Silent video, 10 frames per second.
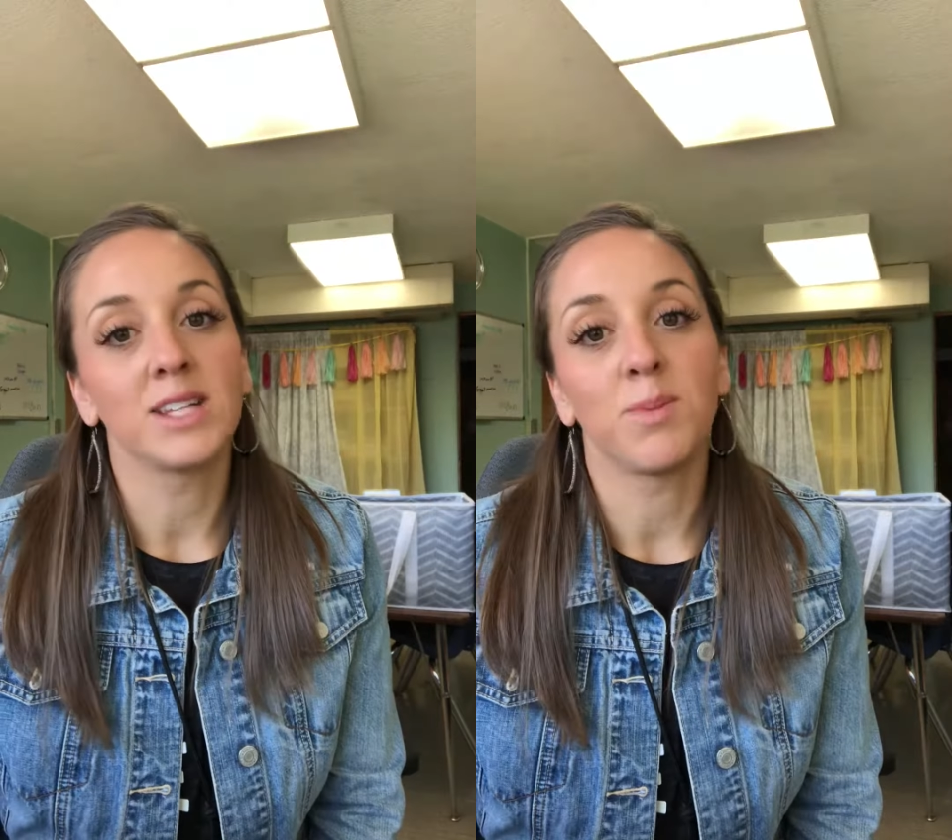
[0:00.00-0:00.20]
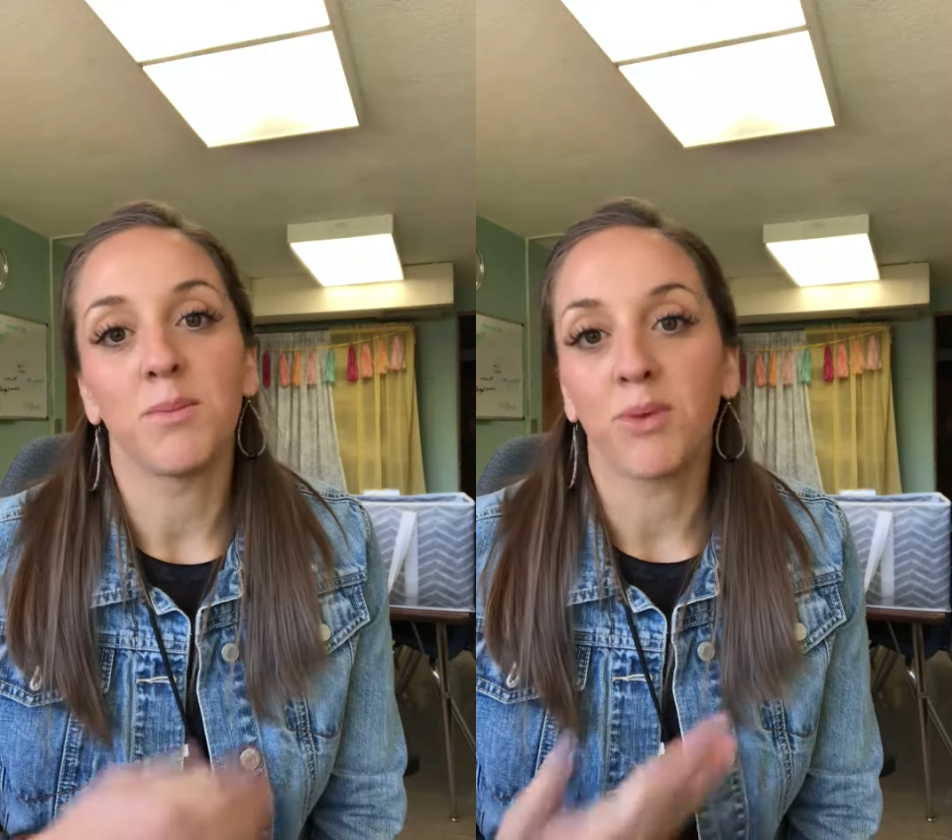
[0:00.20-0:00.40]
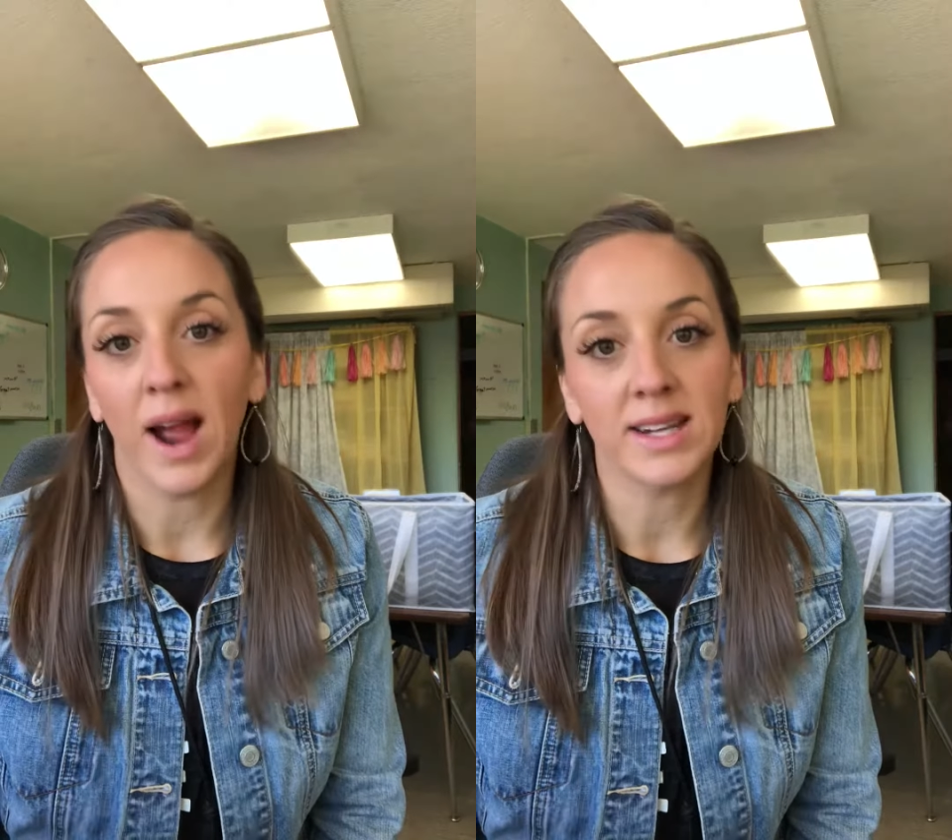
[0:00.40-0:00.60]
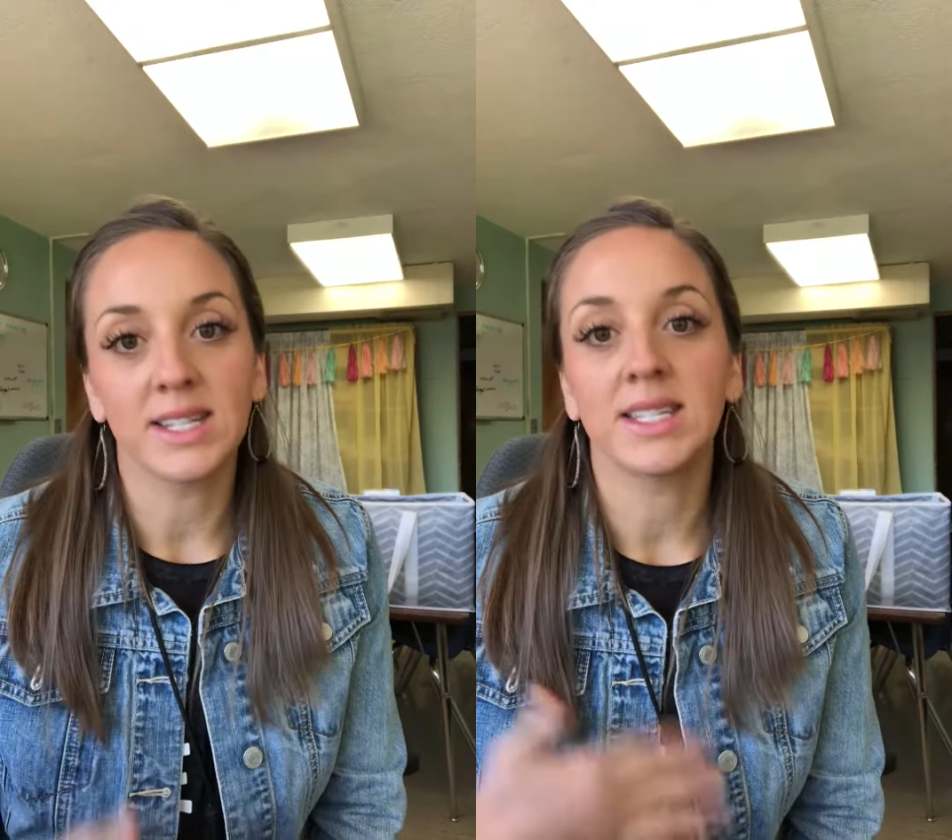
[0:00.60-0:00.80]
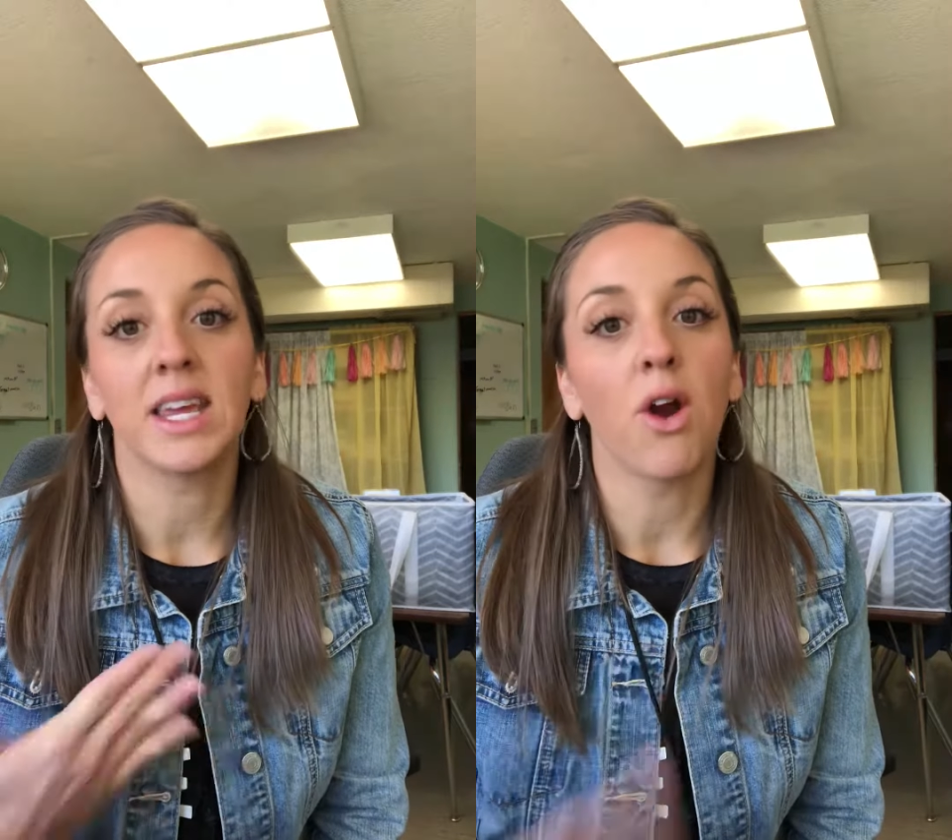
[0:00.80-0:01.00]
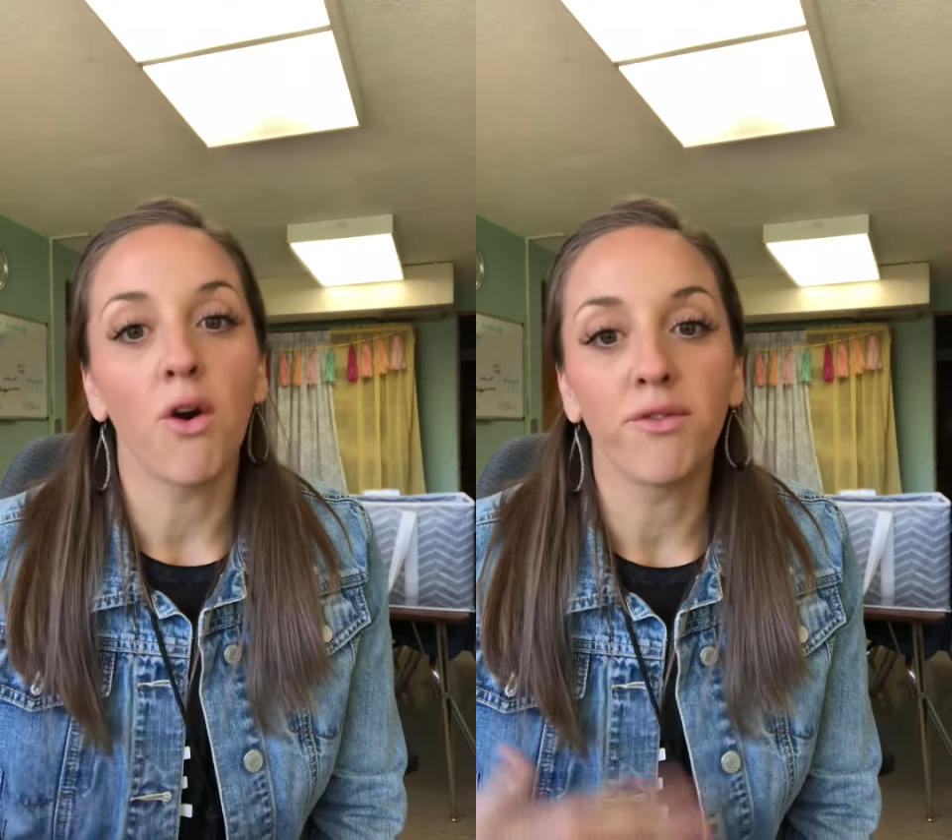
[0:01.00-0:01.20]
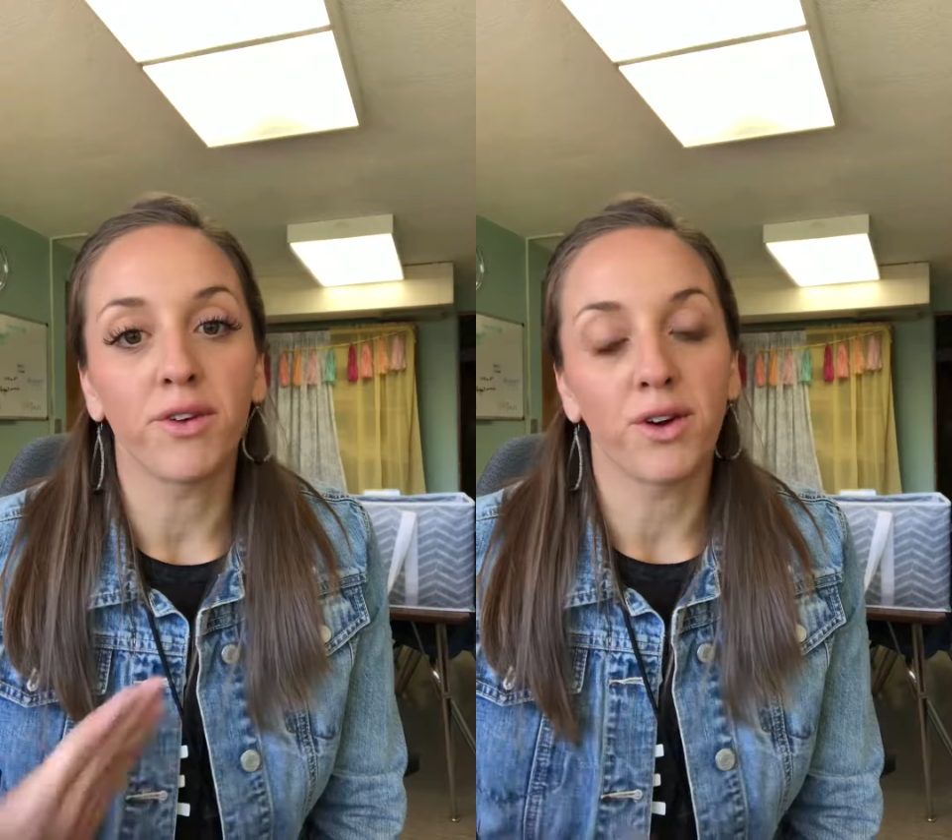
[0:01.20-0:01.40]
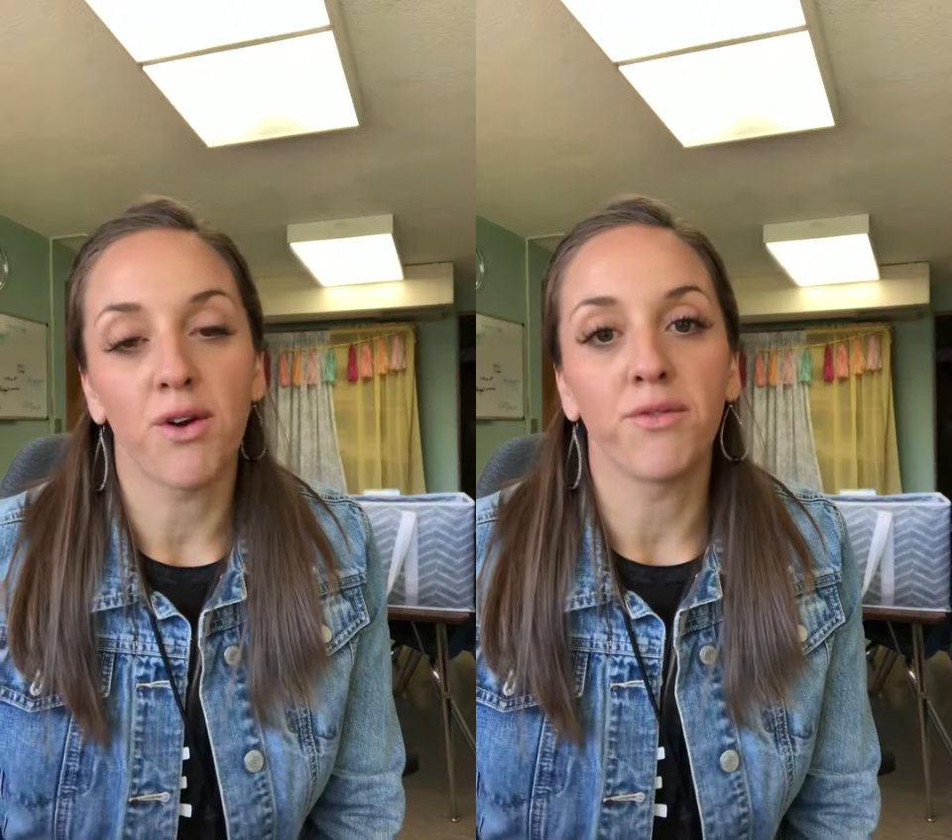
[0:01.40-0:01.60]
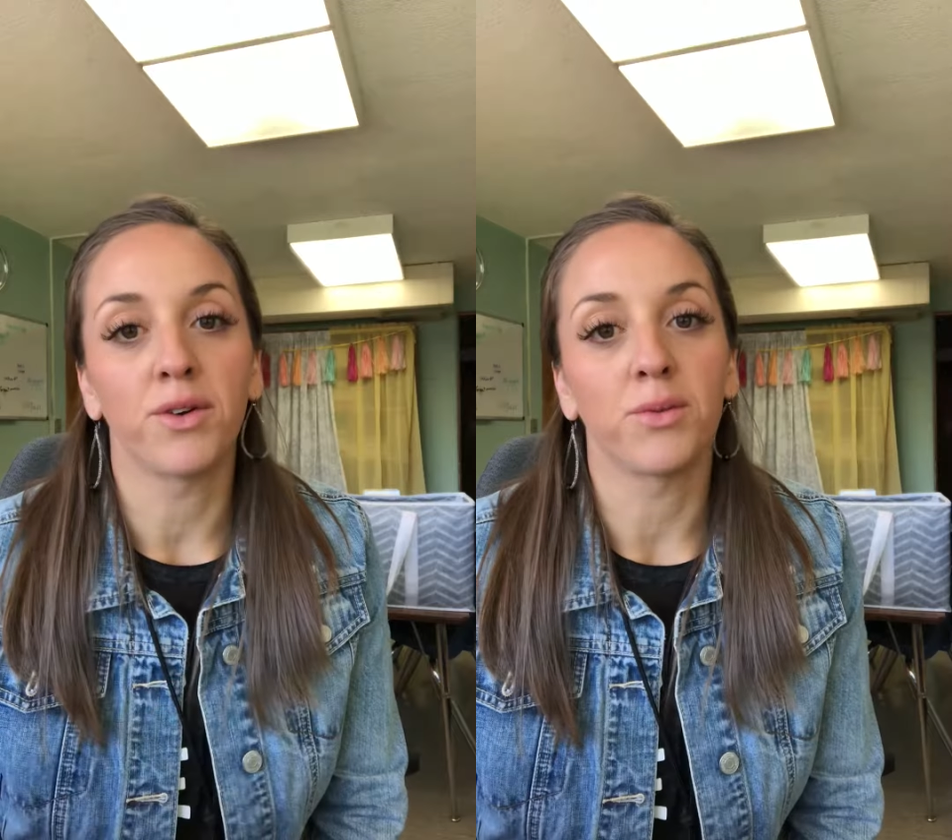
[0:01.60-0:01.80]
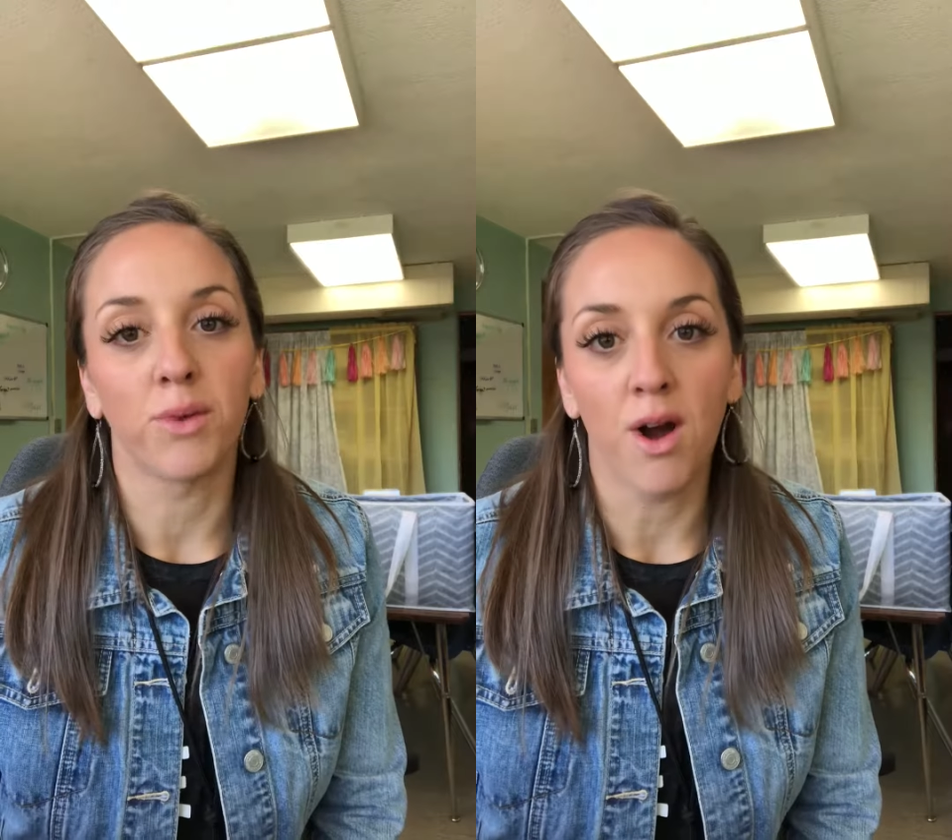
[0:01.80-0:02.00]
been practicing over and
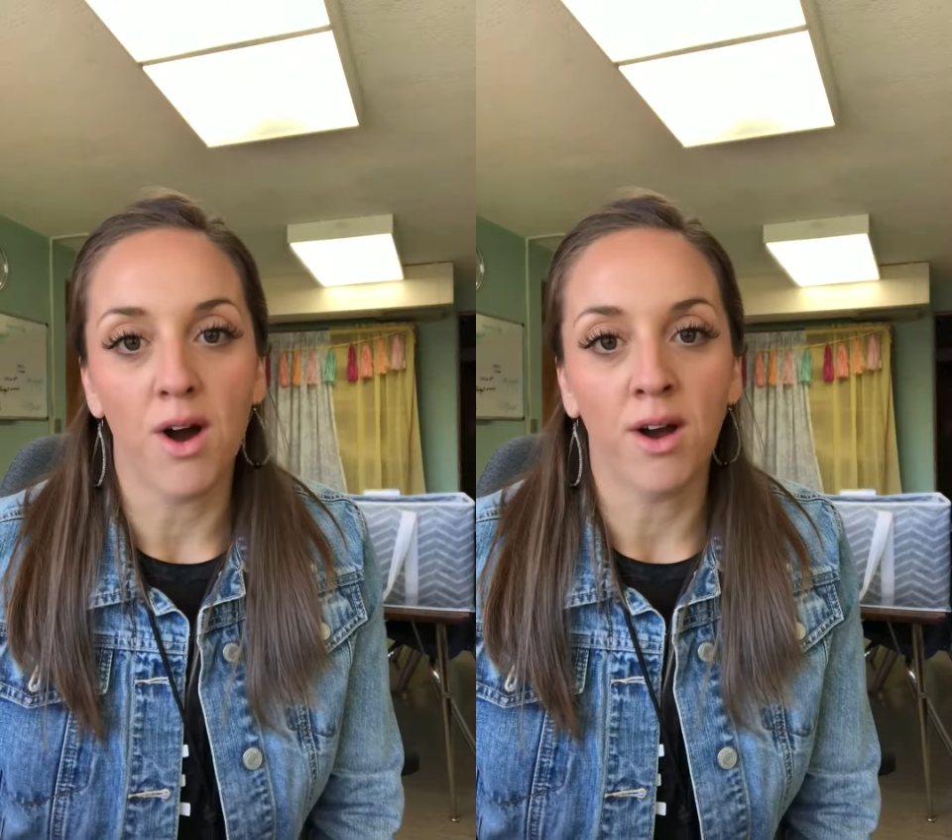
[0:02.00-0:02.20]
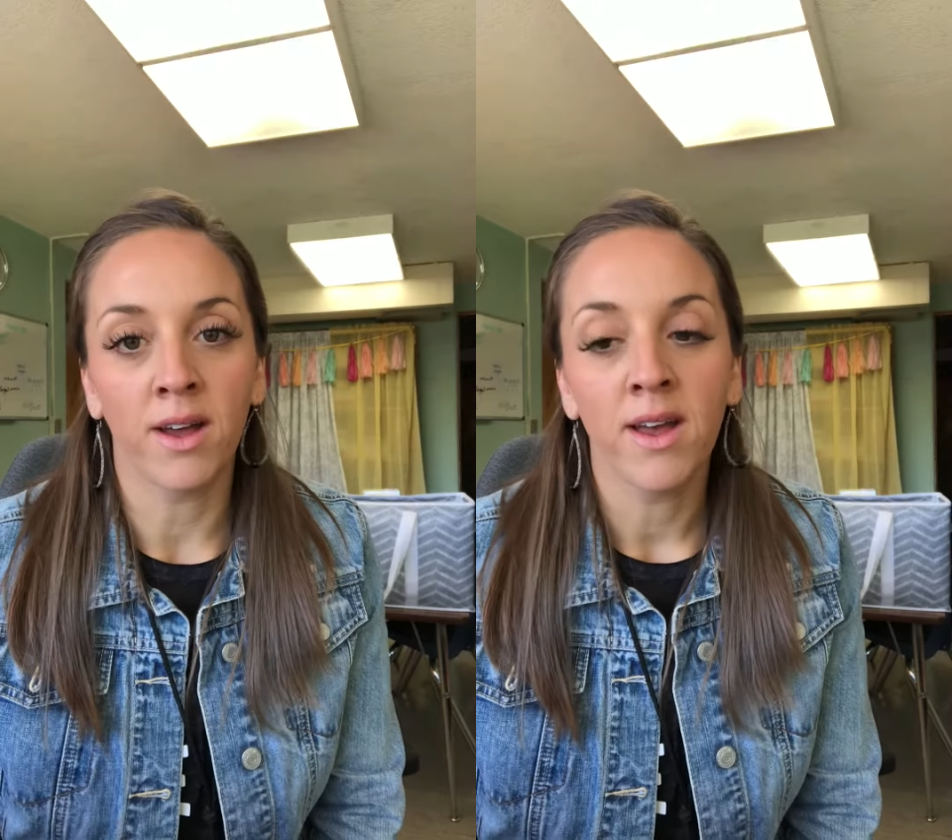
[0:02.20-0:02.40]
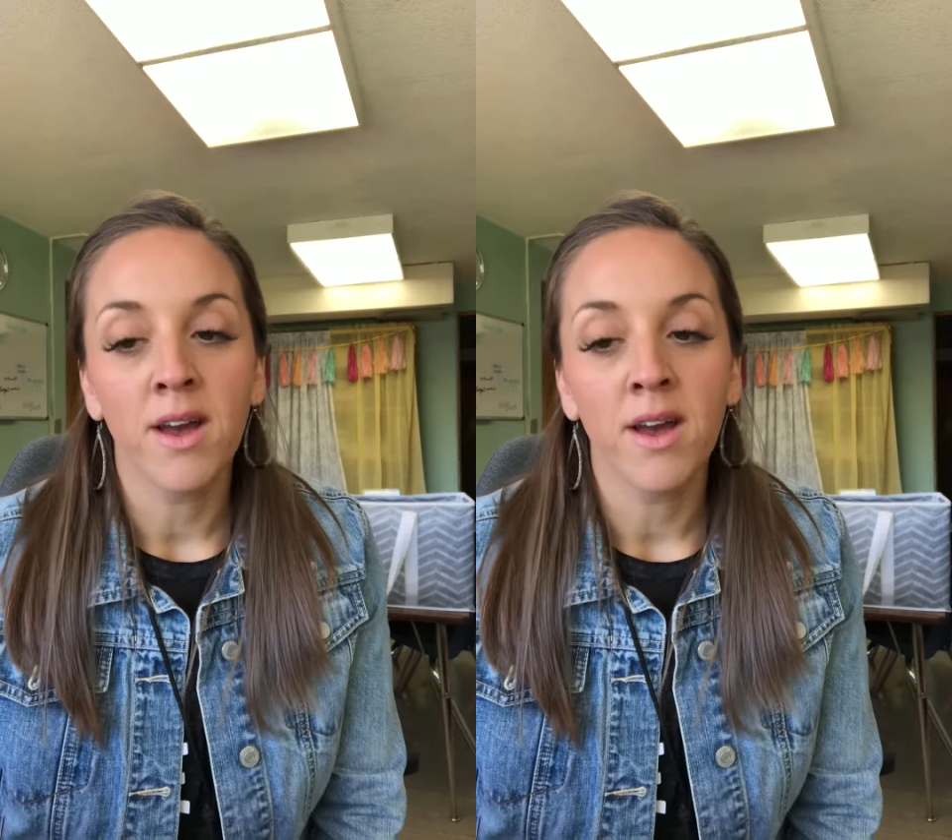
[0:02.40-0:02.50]
over wrong